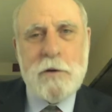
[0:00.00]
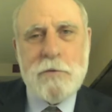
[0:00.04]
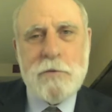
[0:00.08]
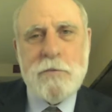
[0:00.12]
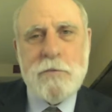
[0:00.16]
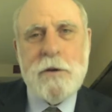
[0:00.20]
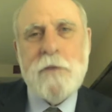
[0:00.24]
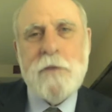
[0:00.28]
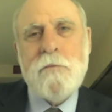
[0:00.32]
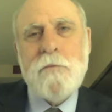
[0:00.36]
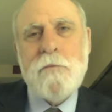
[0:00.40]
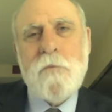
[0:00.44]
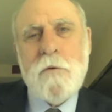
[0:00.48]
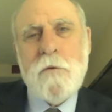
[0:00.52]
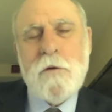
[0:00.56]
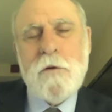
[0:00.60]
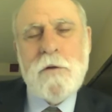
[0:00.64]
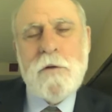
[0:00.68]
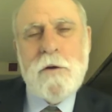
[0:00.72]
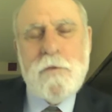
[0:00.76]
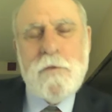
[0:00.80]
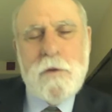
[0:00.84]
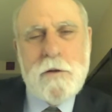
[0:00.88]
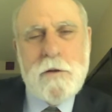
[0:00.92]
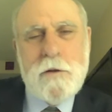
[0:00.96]

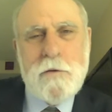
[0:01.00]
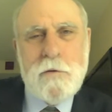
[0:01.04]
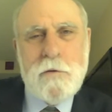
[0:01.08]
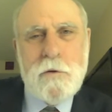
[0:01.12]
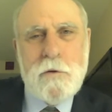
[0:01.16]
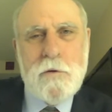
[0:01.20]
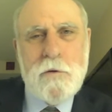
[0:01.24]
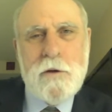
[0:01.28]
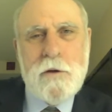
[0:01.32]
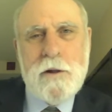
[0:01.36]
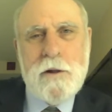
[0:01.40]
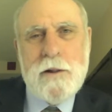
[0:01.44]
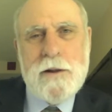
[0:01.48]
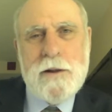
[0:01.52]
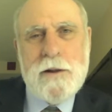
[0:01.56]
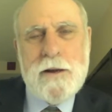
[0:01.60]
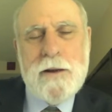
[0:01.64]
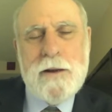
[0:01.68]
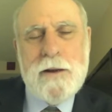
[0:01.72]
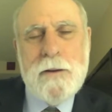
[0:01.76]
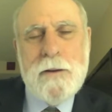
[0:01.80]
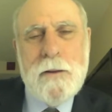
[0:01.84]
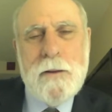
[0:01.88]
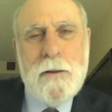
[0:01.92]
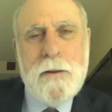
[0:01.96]
reinforce each other's
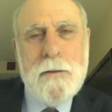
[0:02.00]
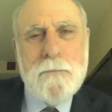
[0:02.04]
utility.